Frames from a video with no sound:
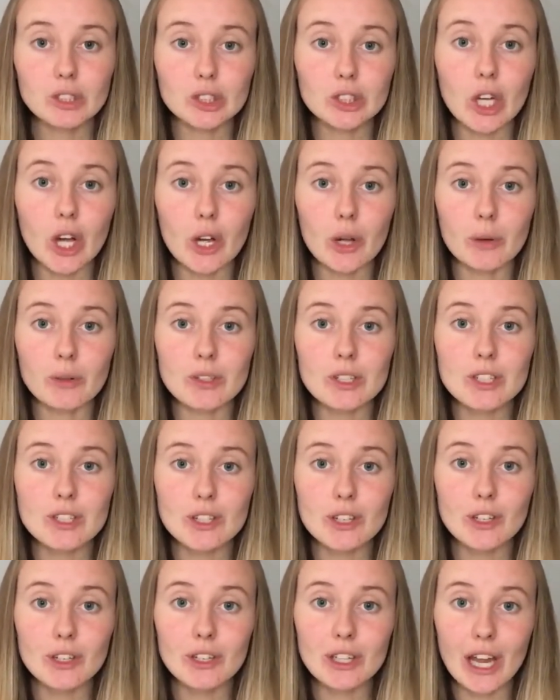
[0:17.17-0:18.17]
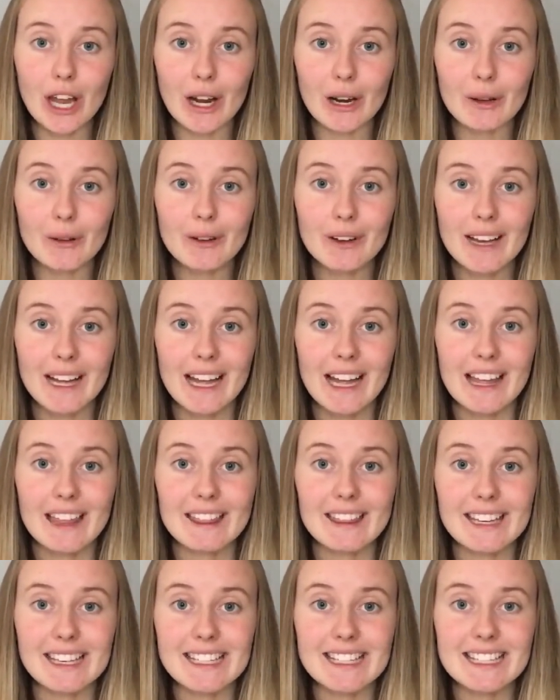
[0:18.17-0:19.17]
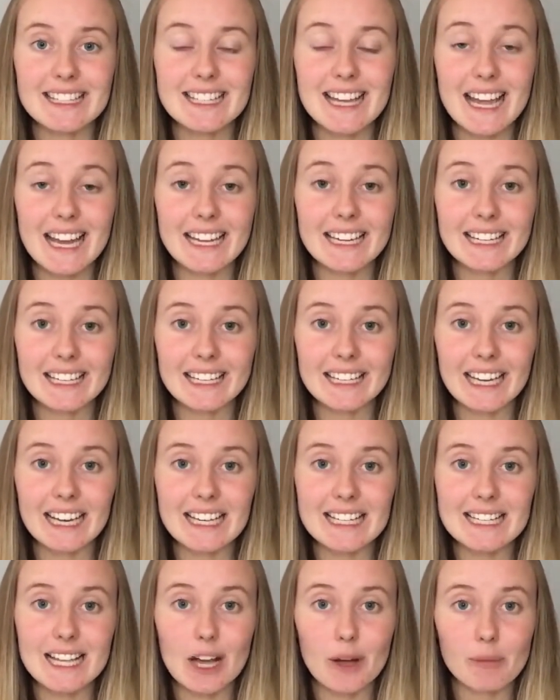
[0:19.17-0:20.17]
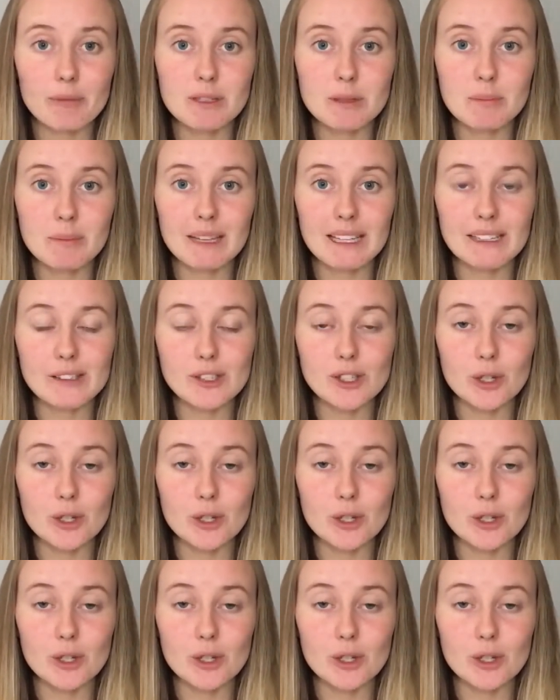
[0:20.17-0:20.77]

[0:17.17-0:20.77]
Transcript: So just so you know, this technique has helped me